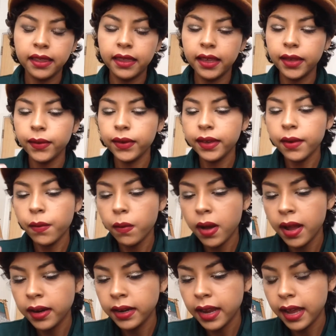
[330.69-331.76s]
The Yuya
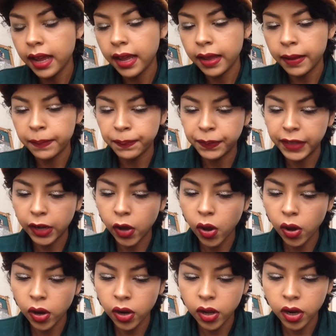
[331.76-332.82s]
one, the
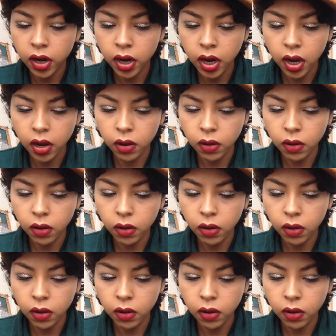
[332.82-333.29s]
color